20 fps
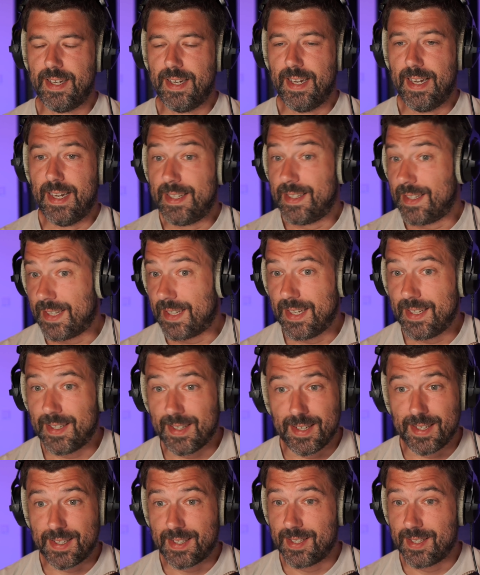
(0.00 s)
And again,
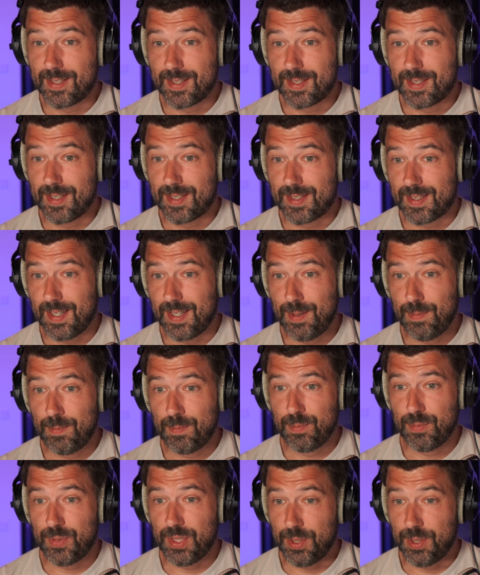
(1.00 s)
like this is the
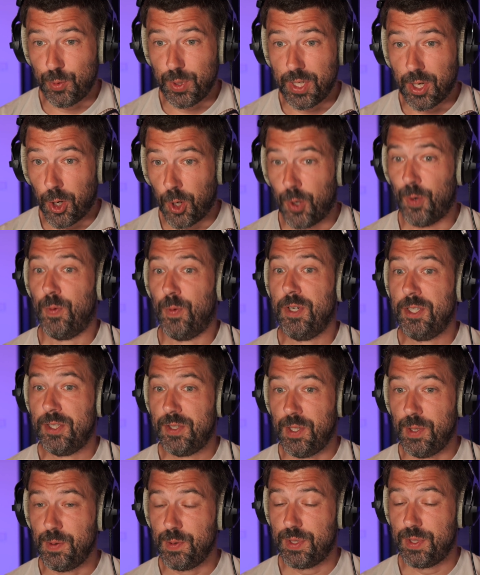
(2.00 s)
same deal. We
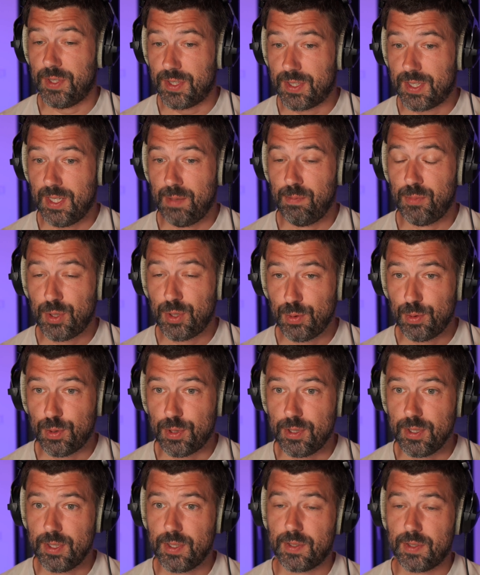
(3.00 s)
always use the same
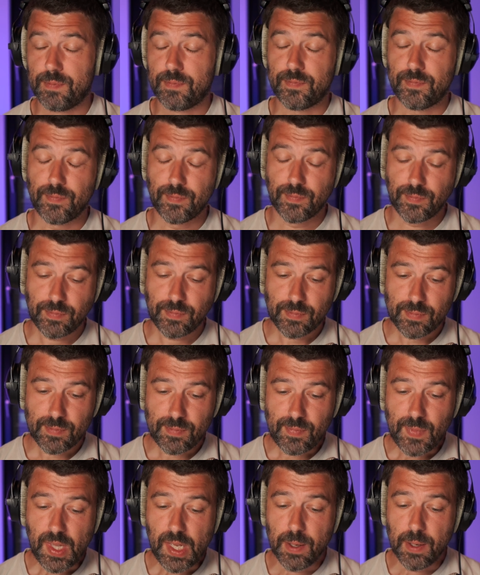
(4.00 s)
tools.
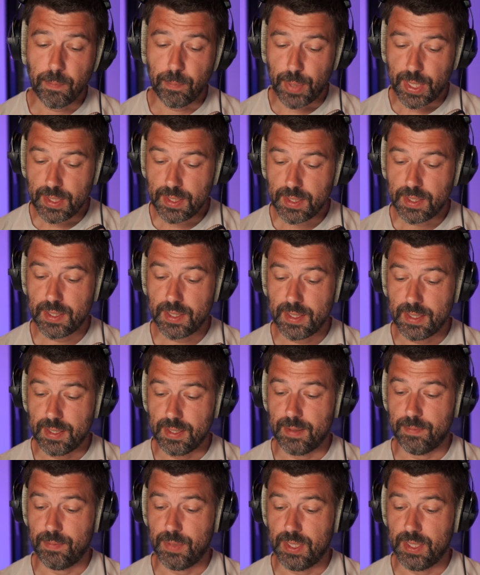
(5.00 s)
But
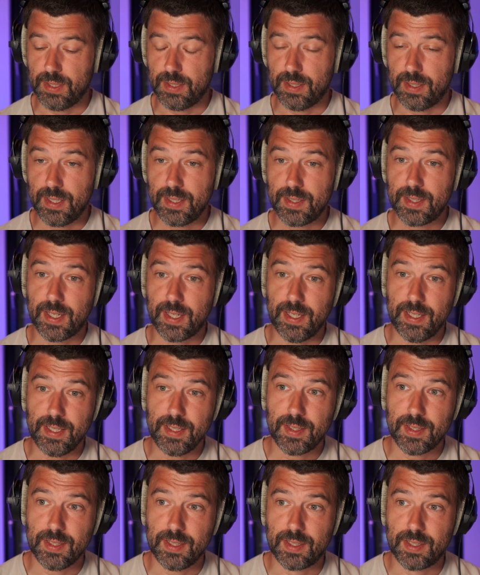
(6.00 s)
in this
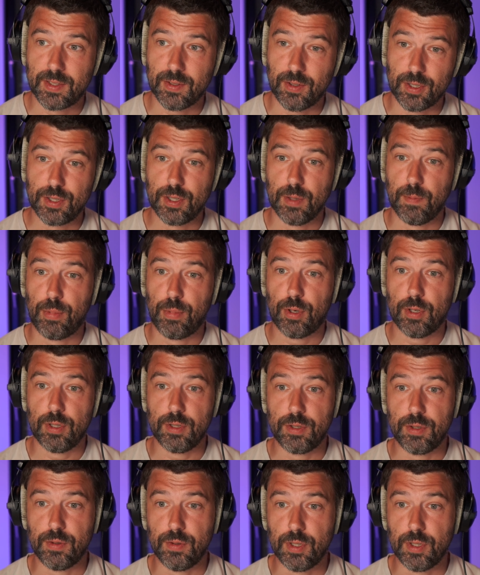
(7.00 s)
case, it's also
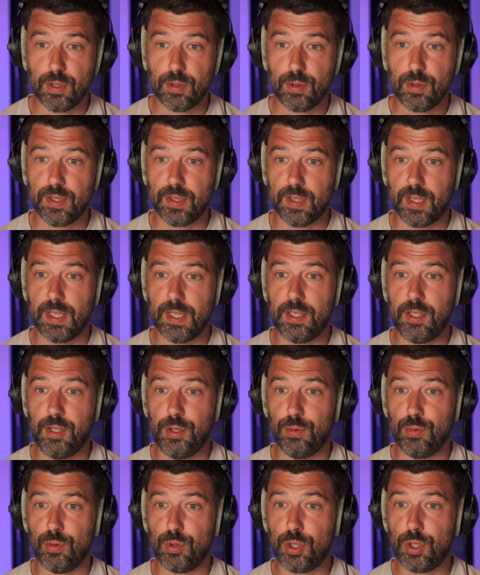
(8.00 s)
important to note that
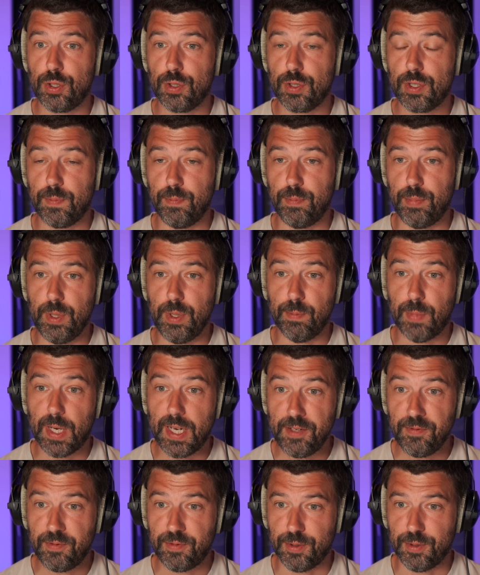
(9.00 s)
you should be
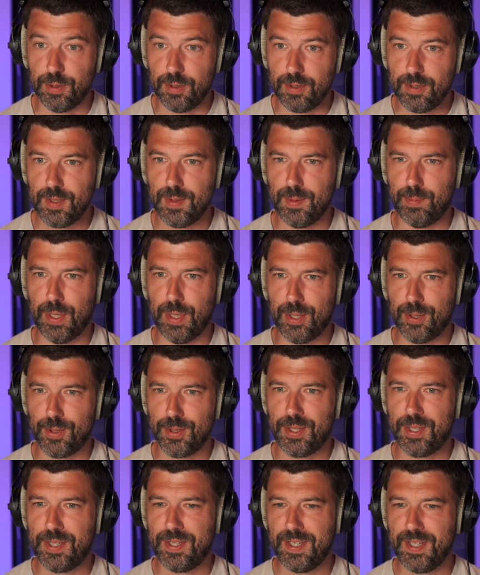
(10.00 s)
mindful
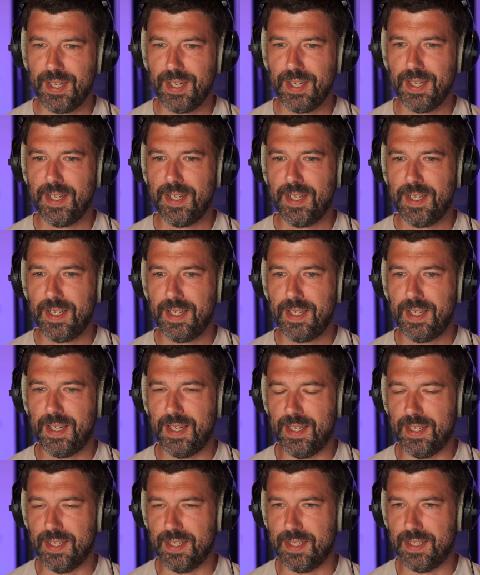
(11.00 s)
about
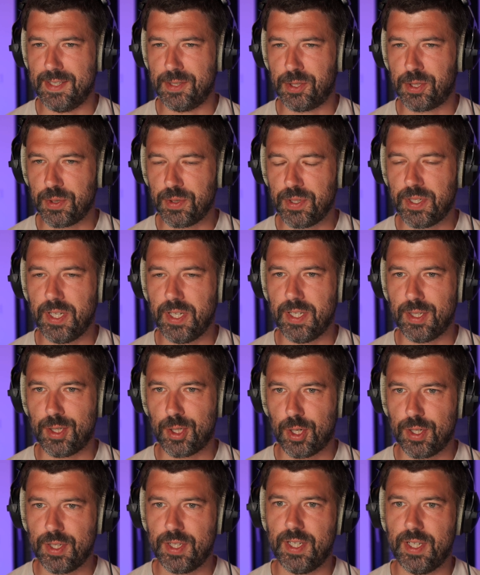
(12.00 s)
syncing
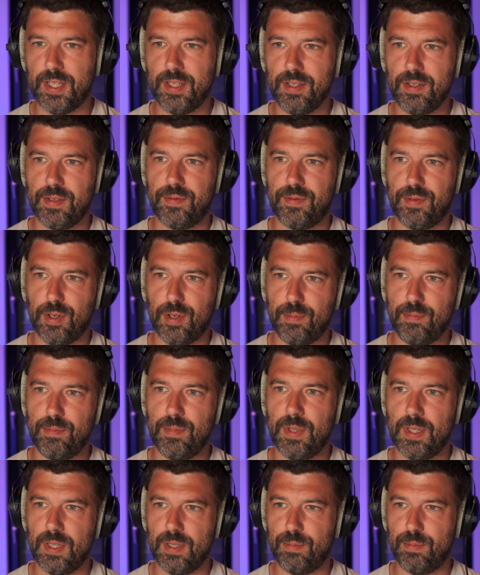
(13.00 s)
content
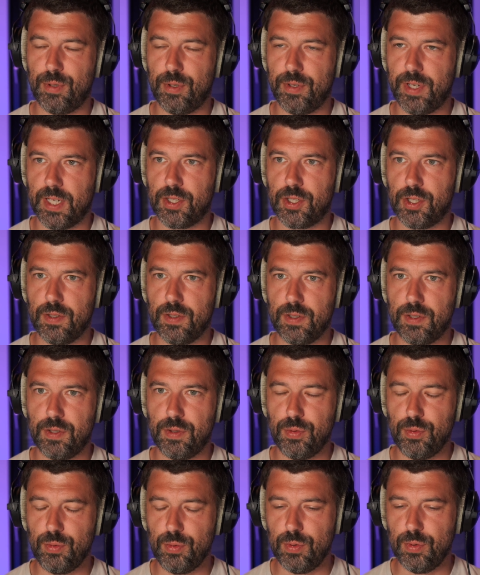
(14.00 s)
from production
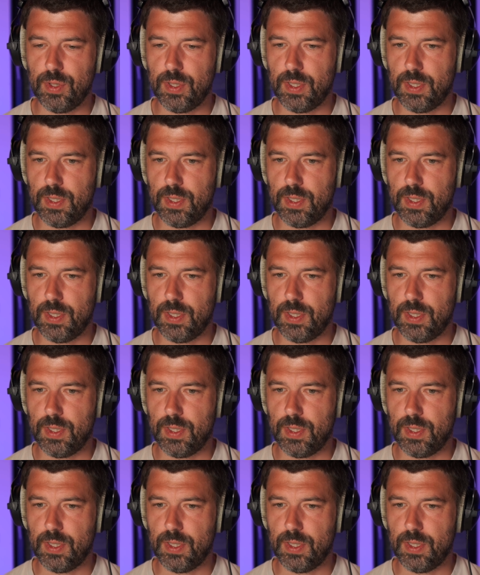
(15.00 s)
to